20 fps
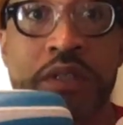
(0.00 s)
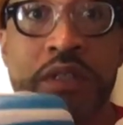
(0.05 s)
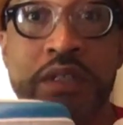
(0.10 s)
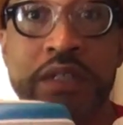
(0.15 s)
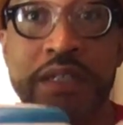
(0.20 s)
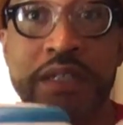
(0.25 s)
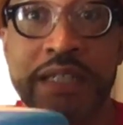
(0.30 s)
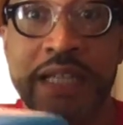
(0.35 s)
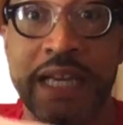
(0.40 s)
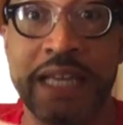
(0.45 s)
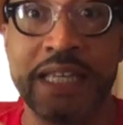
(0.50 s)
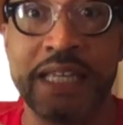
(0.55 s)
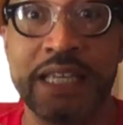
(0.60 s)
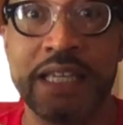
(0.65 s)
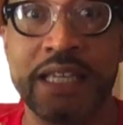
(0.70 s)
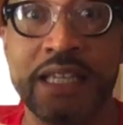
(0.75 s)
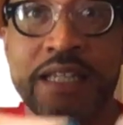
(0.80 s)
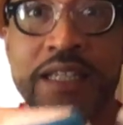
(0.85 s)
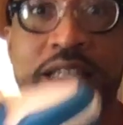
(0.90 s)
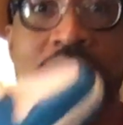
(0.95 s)
Nike.
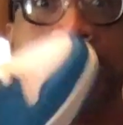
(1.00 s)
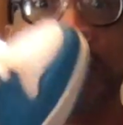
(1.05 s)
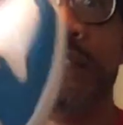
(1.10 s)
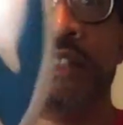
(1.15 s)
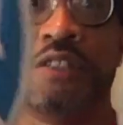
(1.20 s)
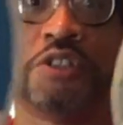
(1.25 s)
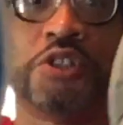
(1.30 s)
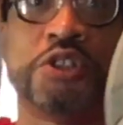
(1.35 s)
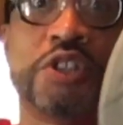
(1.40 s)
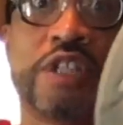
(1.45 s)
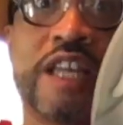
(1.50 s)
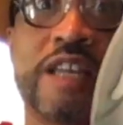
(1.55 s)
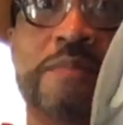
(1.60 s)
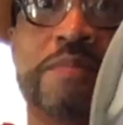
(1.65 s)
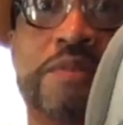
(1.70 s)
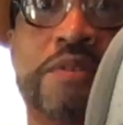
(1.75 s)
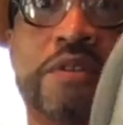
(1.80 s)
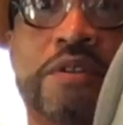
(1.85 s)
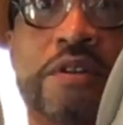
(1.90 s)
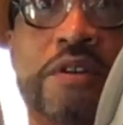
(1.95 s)
The shapes are